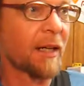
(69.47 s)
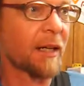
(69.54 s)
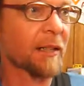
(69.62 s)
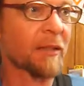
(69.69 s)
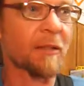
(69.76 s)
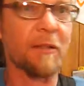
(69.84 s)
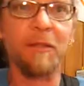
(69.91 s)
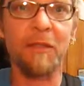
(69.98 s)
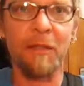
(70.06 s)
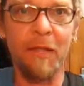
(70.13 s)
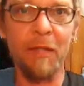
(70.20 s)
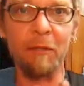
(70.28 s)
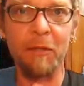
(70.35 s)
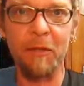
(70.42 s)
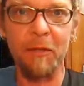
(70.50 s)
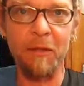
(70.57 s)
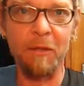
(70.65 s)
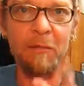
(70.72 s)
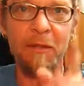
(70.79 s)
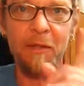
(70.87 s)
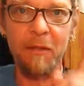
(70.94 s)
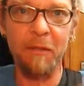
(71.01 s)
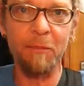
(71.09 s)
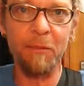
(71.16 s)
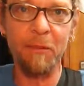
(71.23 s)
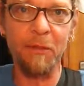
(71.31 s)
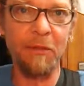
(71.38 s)
So Steinberger,
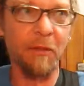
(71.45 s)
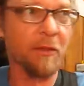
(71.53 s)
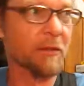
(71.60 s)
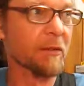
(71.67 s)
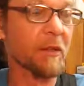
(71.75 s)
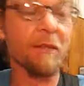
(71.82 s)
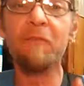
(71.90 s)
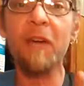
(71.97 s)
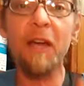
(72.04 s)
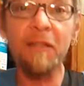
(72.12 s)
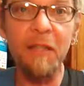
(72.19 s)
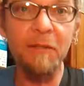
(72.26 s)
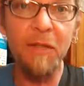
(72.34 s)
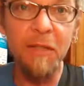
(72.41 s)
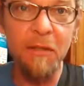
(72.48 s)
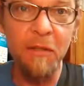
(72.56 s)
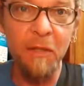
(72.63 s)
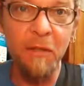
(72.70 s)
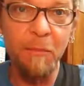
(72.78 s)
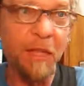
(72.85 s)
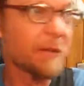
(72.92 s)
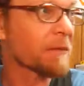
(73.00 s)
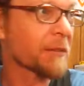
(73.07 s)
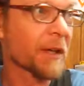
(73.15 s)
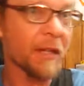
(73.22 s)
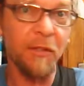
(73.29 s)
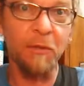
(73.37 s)
start putting truss rod. In fact, every guitar
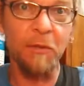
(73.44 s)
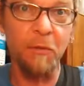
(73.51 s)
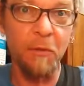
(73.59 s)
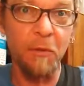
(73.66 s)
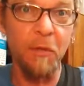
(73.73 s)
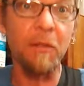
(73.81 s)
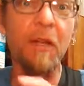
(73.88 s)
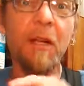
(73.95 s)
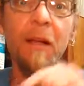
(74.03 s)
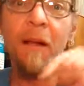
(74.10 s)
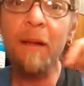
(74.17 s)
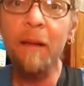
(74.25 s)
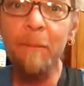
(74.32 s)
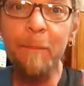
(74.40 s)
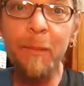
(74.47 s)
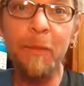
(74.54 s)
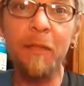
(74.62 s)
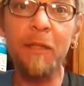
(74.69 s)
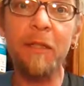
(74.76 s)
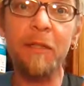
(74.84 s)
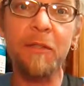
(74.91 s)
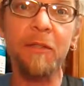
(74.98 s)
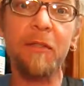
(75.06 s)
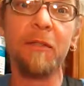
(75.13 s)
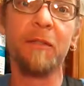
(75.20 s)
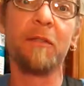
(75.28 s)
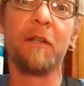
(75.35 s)
manufacturer in the world, put a
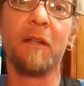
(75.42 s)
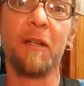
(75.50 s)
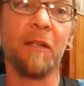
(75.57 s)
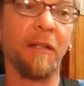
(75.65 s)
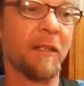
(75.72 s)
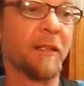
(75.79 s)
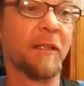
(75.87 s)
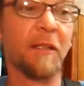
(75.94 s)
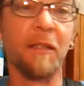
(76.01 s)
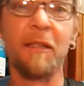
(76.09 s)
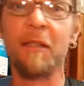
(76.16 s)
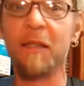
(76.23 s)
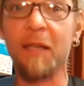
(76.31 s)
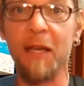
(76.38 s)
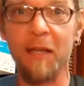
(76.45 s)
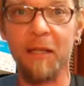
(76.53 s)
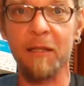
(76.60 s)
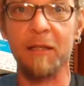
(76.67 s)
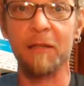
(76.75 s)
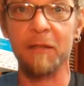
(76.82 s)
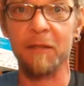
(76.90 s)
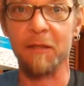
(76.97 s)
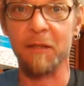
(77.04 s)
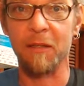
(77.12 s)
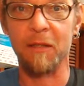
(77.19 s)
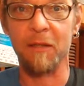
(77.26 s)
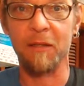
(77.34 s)
truss rod in a neck and a
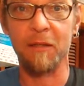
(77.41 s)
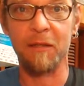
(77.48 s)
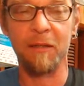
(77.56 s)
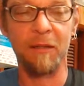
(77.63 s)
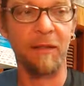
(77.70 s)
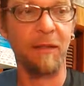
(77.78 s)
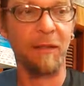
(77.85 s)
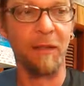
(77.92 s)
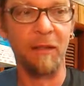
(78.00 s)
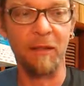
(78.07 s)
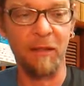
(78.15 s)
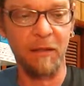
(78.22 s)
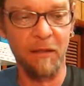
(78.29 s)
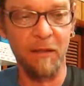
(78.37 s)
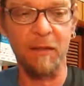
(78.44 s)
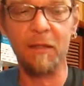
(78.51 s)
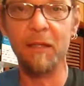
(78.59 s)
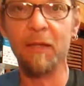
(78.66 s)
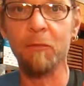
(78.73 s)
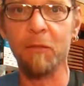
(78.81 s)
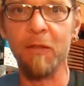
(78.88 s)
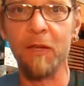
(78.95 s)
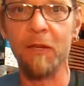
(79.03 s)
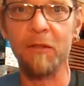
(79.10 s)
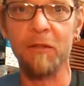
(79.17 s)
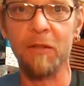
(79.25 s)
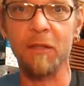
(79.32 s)
guitar. A guitar neck
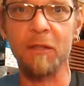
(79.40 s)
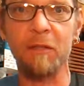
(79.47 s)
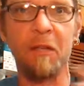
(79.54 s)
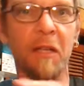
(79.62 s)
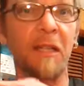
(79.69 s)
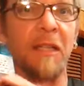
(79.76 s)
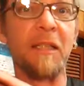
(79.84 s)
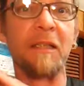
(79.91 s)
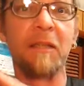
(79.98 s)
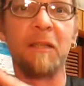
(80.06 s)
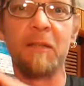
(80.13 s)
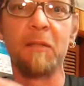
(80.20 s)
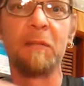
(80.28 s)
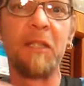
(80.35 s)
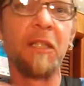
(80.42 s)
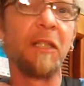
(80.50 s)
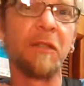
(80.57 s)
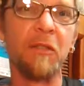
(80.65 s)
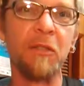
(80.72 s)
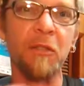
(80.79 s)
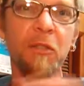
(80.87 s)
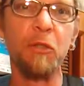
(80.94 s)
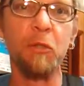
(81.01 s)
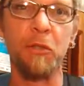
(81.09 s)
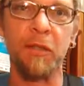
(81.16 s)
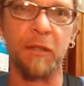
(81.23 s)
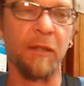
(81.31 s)
without a truss rod is, to me, it's
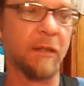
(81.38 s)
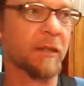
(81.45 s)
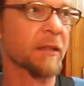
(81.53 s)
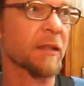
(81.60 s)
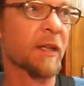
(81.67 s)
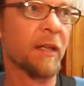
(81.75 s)
useless.